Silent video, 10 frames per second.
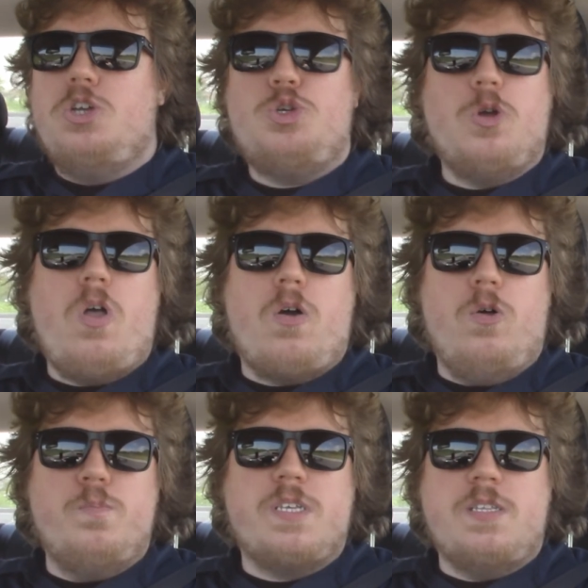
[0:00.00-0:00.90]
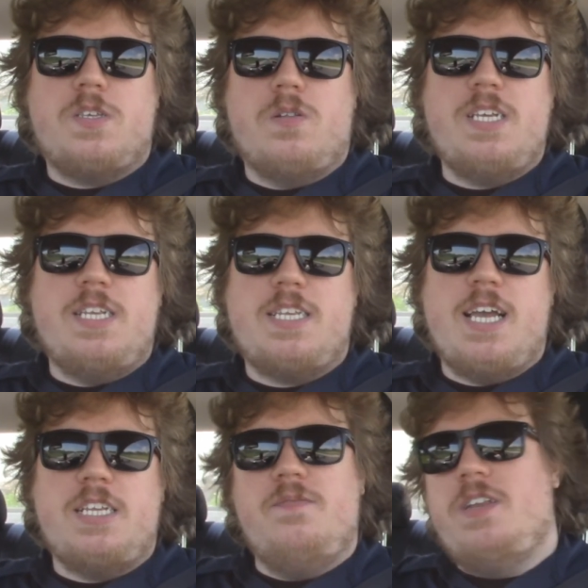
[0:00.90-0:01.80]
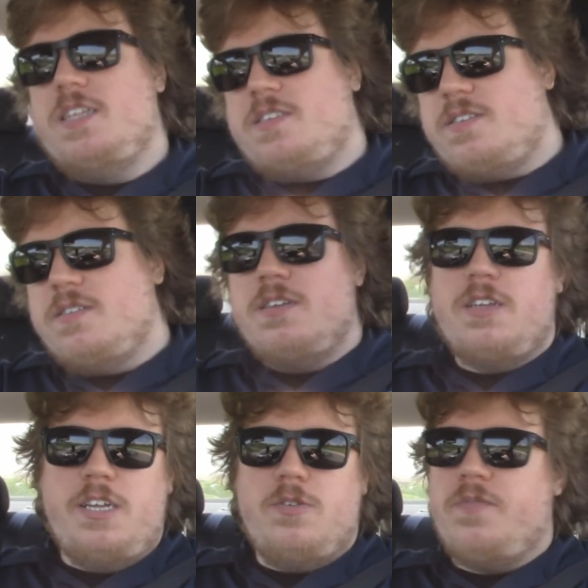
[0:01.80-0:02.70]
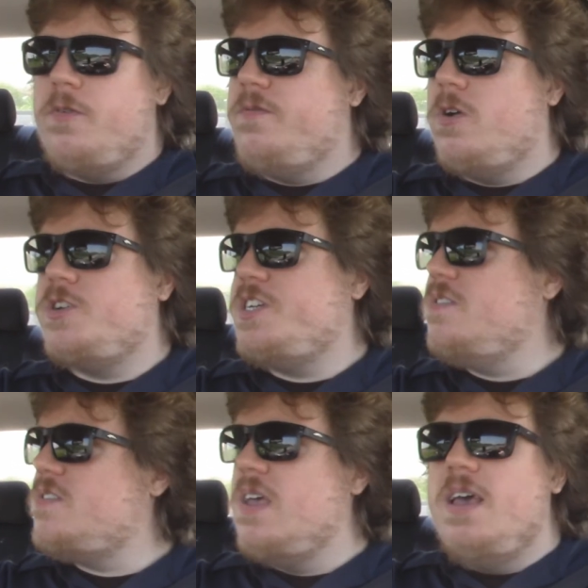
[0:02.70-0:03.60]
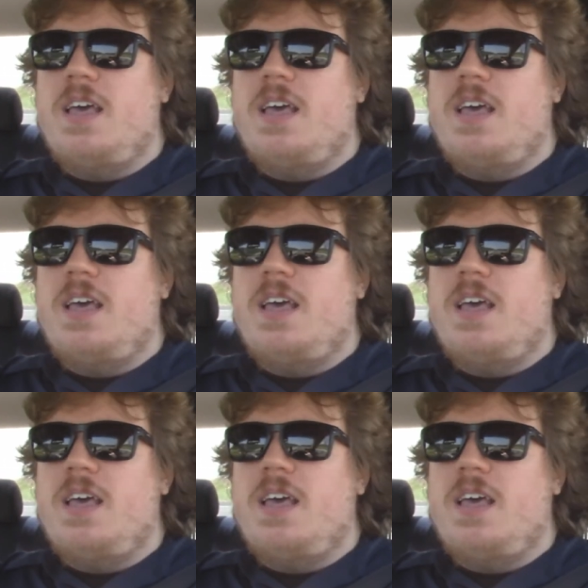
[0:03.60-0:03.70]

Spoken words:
Sherlock Holmes Consulting Detective and its different versions,